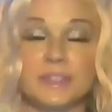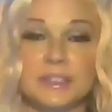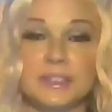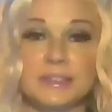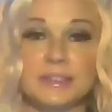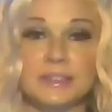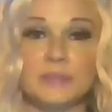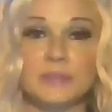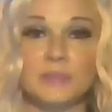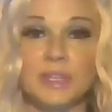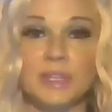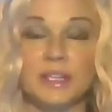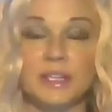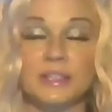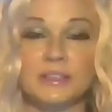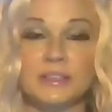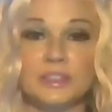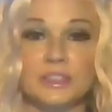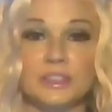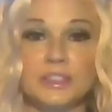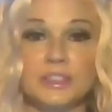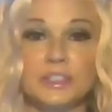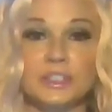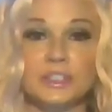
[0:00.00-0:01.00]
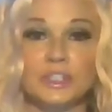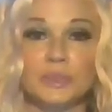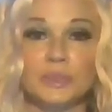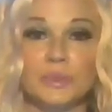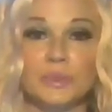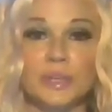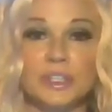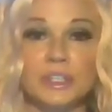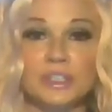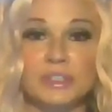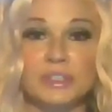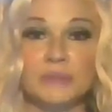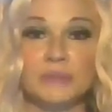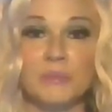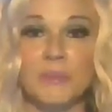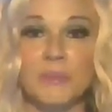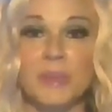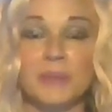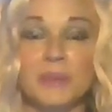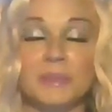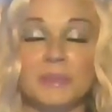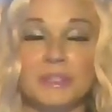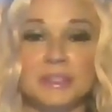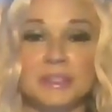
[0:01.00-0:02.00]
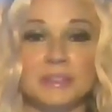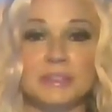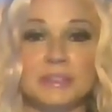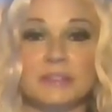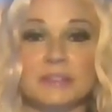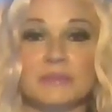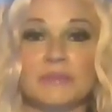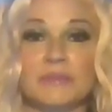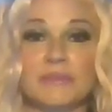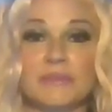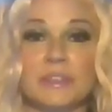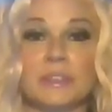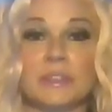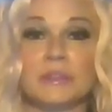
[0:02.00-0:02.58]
we don't know how to fix it because our situation